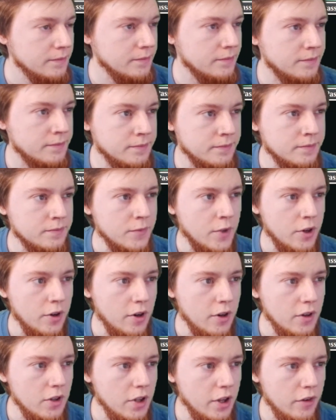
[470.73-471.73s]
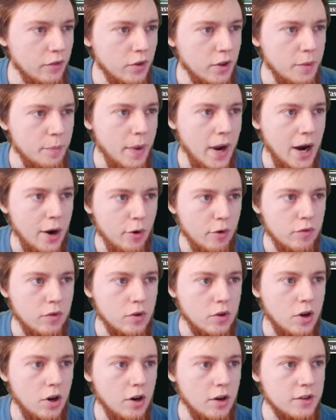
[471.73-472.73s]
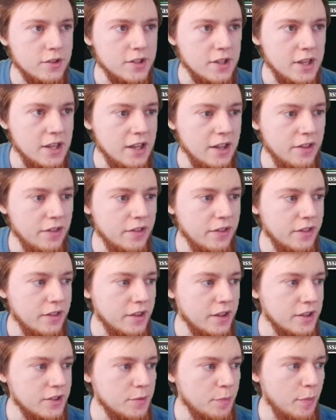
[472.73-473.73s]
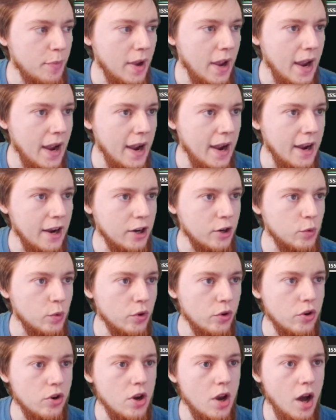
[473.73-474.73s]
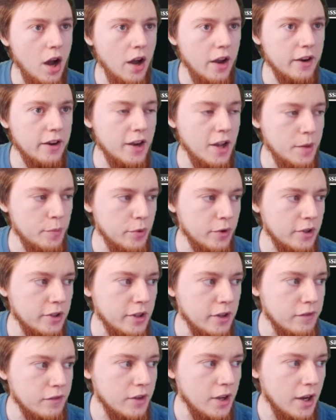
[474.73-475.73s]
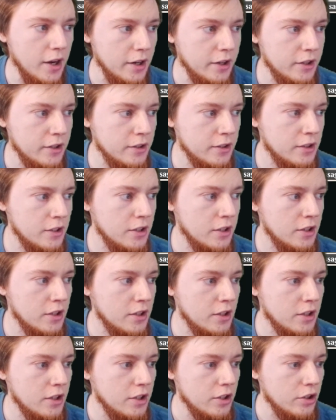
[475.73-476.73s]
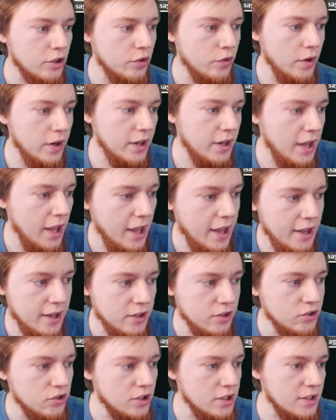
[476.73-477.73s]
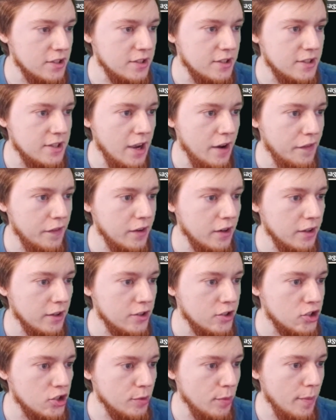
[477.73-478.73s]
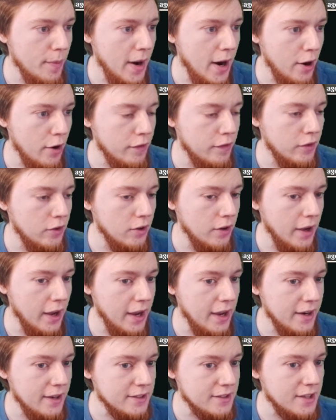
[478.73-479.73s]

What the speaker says: There are a lot of really powerful cards in this pack. We're not an Embercleave deck. Great Henge is definitely super powerful, and it's